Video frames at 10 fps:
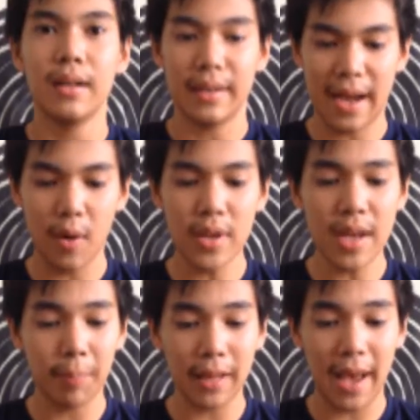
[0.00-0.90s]
Now we
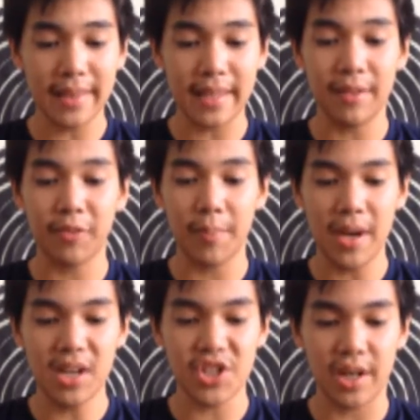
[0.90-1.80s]
apply the
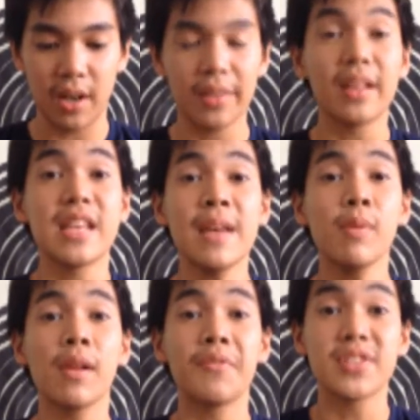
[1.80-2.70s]
information on the table
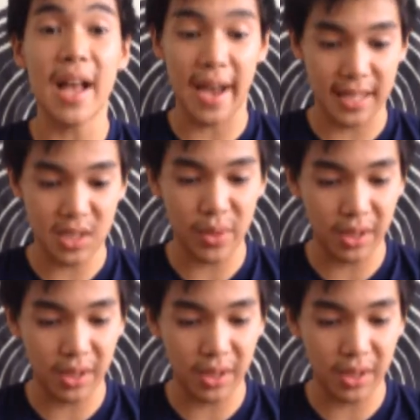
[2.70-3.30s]
of signs with the